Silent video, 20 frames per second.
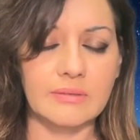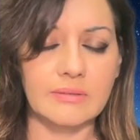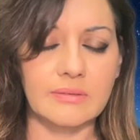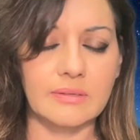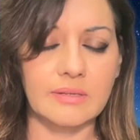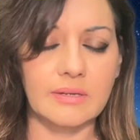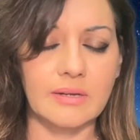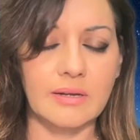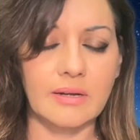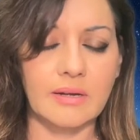
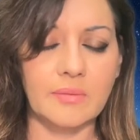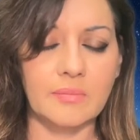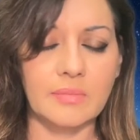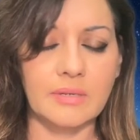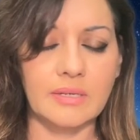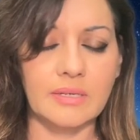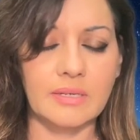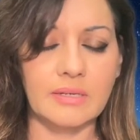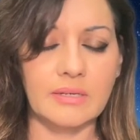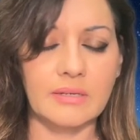and
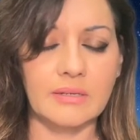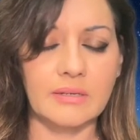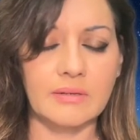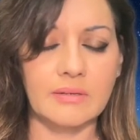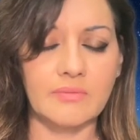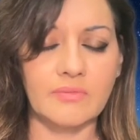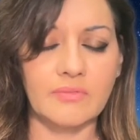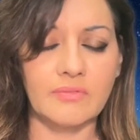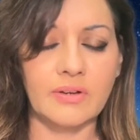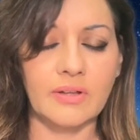harmony
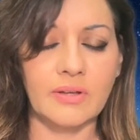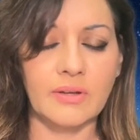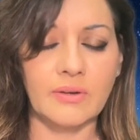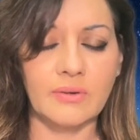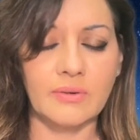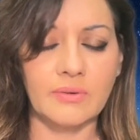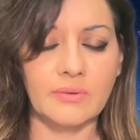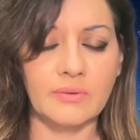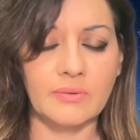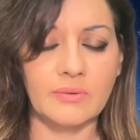and
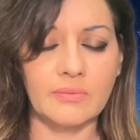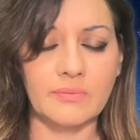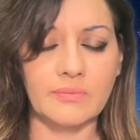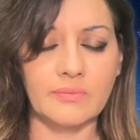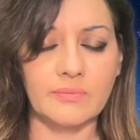flow.